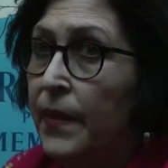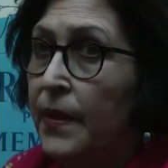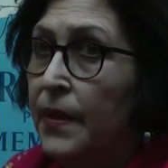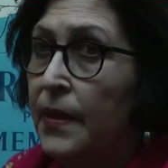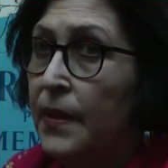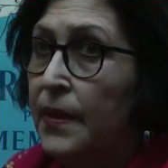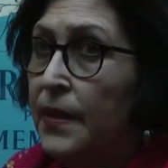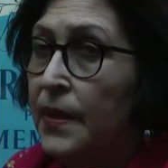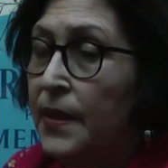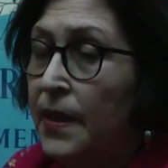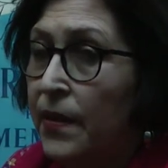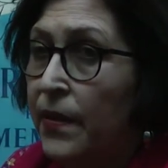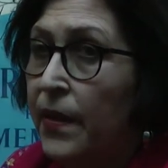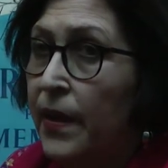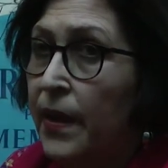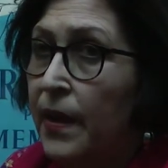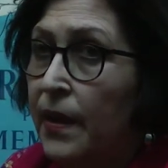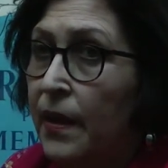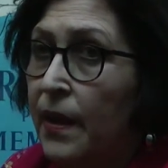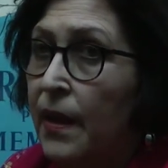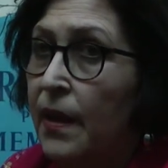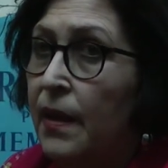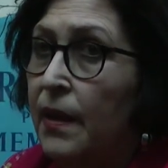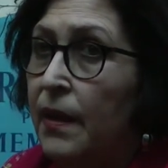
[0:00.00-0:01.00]
Syria.
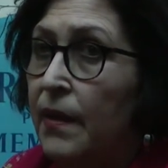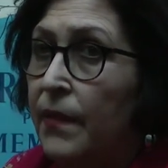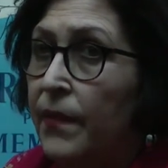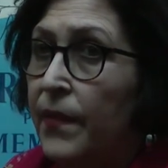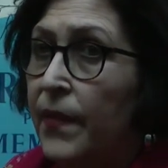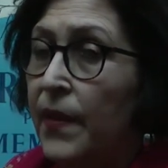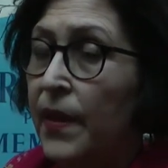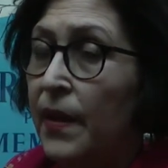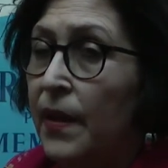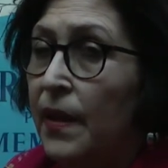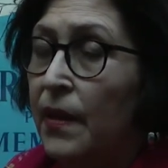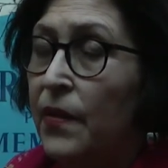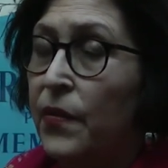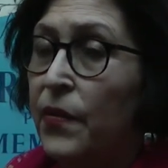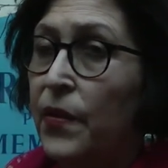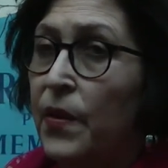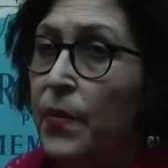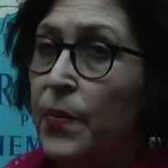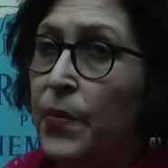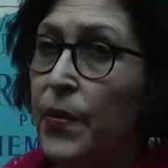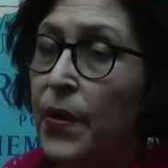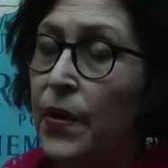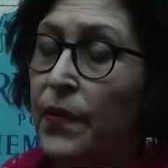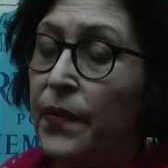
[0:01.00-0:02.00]
There are 3
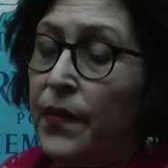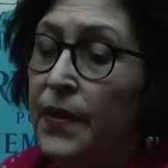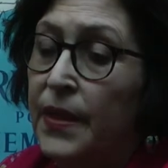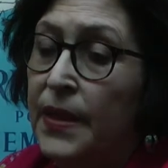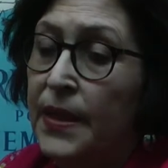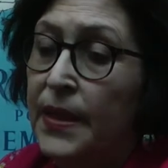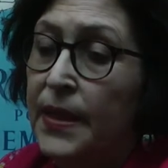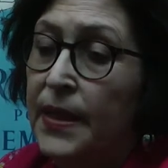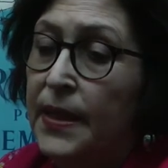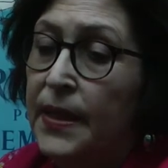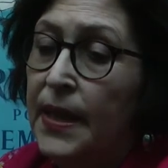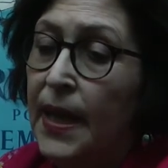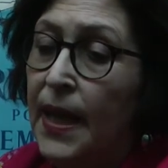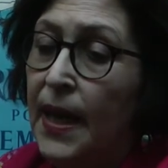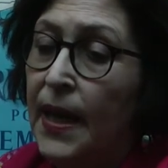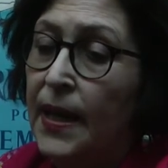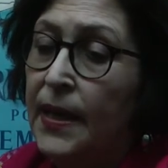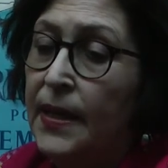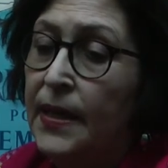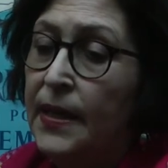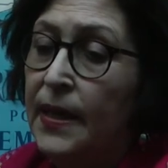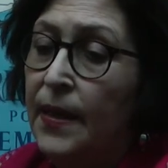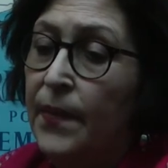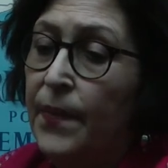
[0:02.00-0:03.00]
provinces,
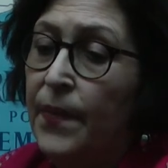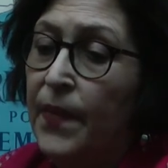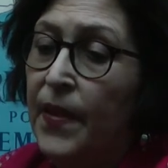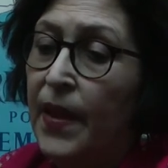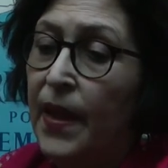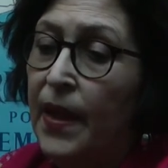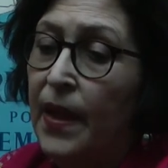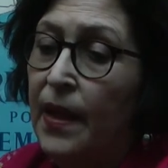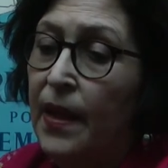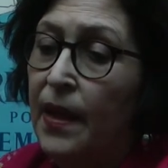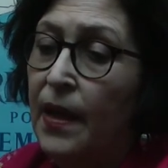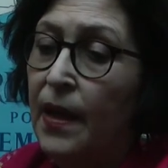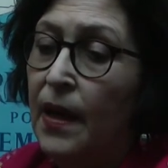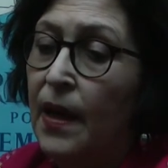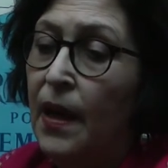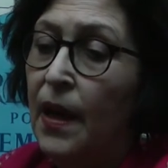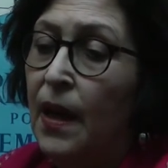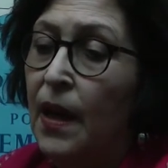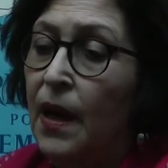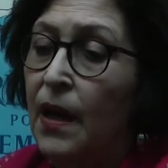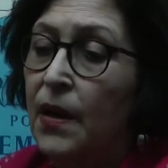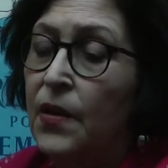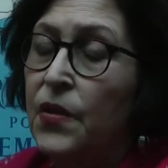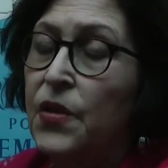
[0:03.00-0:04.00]
and they
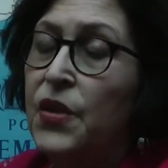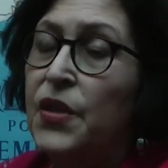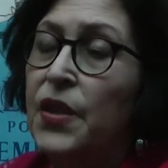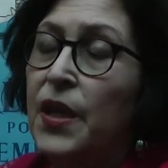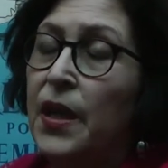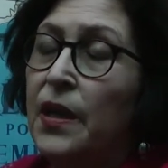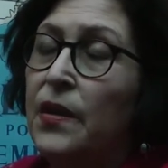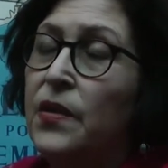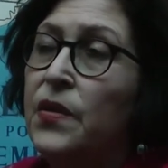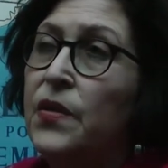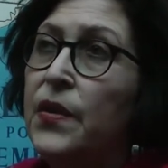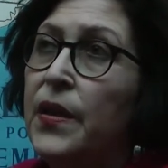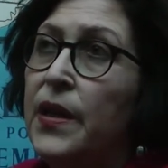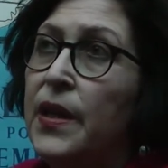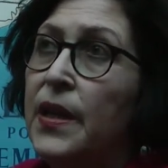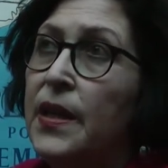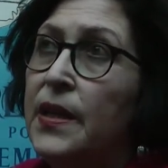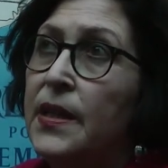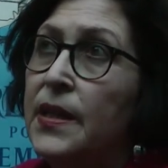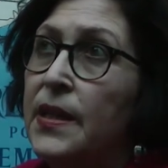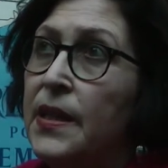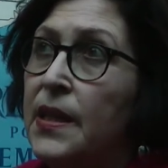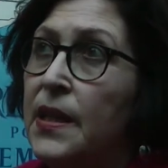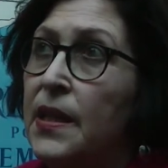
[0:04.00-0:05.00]
are sheltering
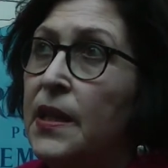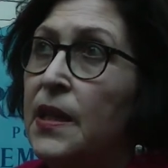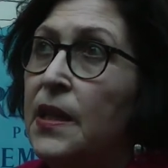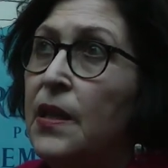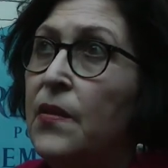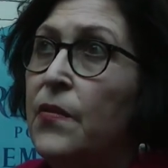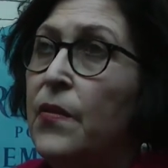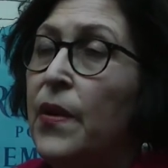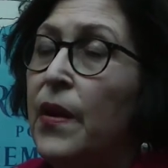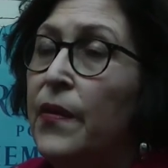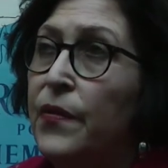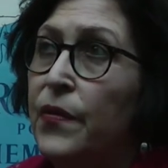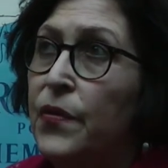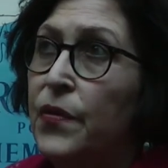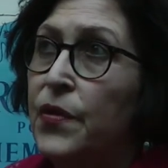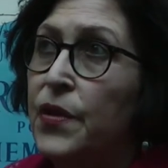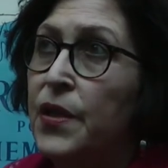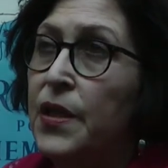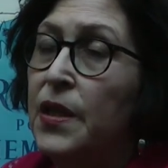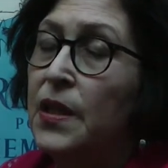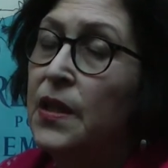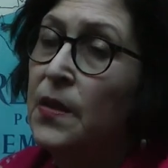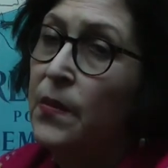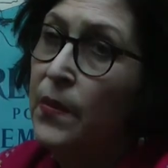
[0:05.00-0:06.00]
Yazidi
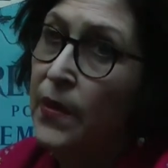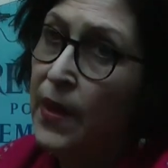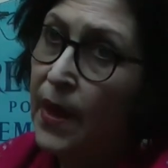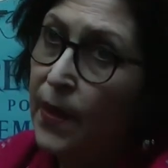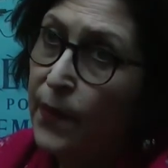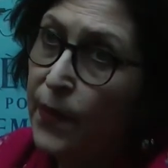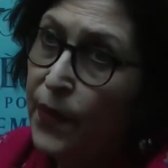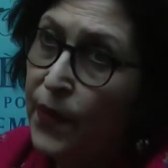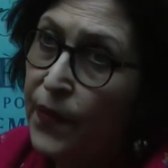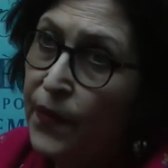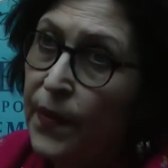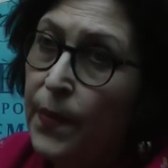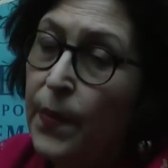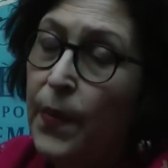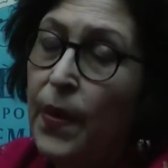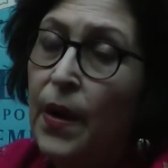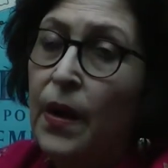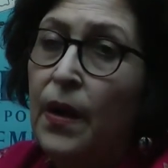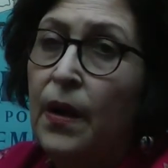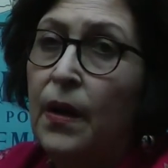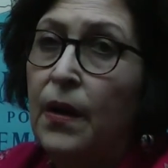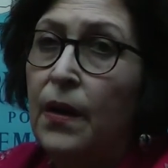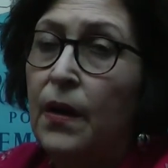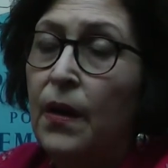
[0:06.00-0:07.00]
refugees. A number of them
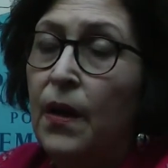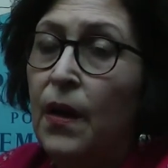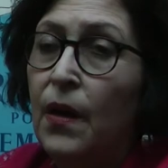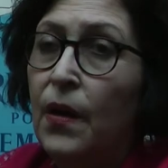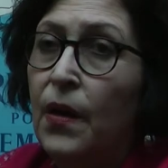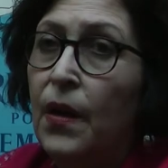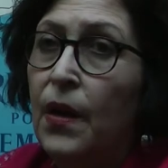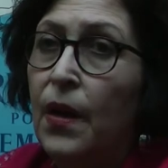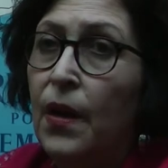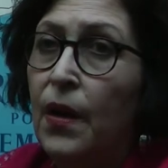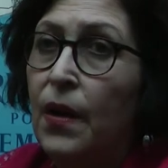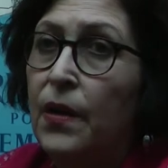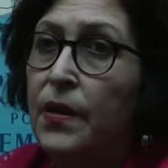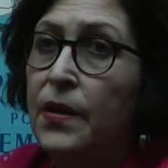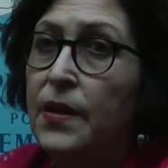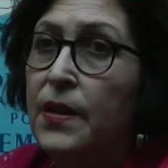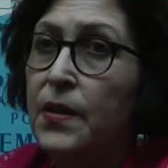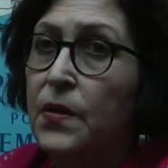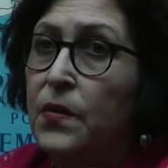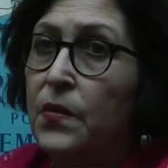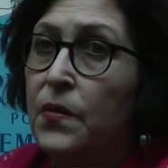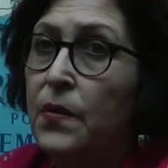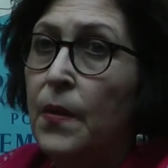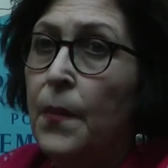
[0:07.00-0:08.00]
are
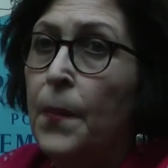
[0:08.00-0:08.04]
Kurds.